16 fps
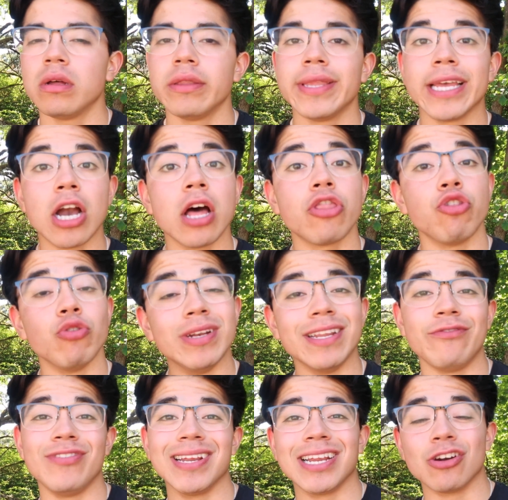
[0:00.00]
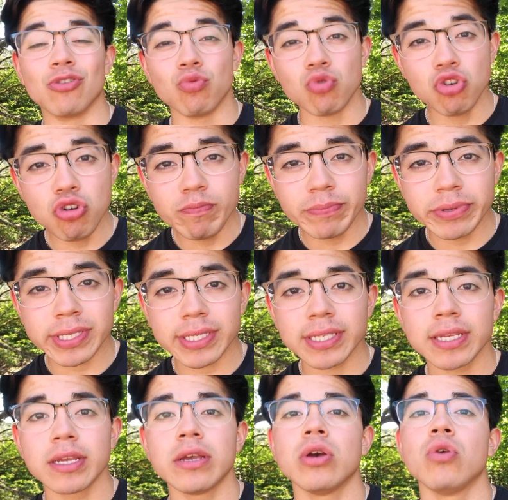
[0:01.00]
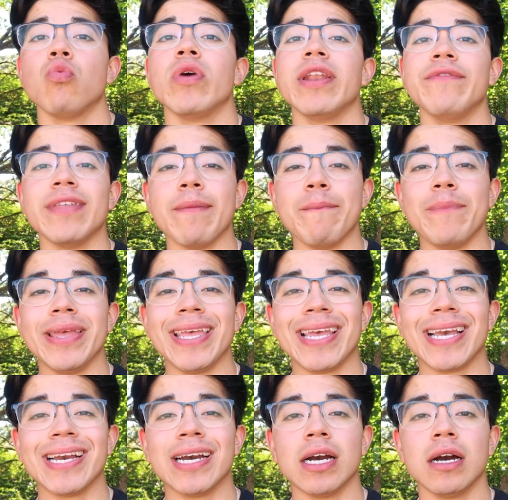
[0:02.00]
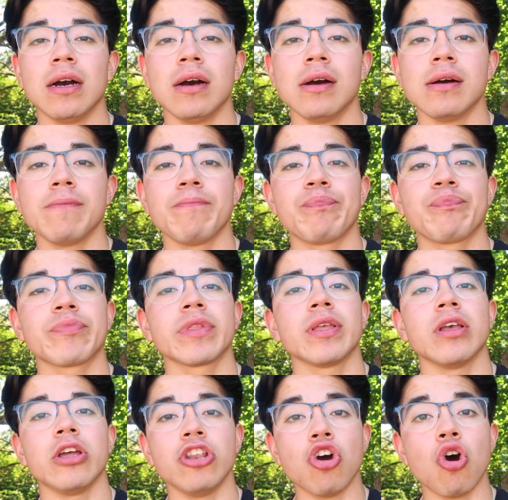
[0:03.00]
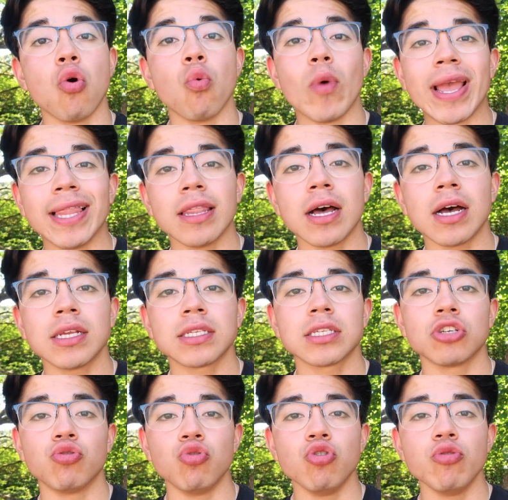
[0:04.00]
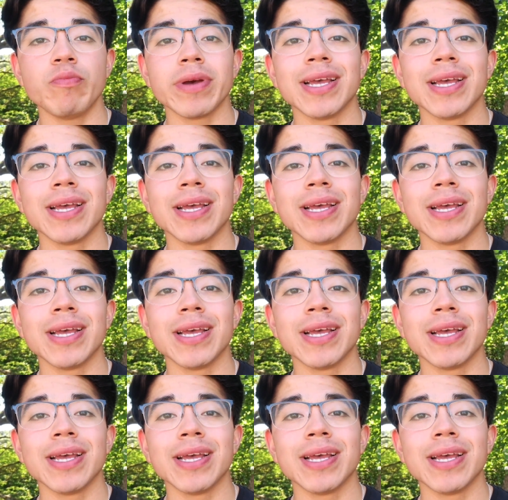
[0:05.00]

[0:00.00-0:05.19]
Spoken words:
they got 3 different groups. One of them being a weight loss group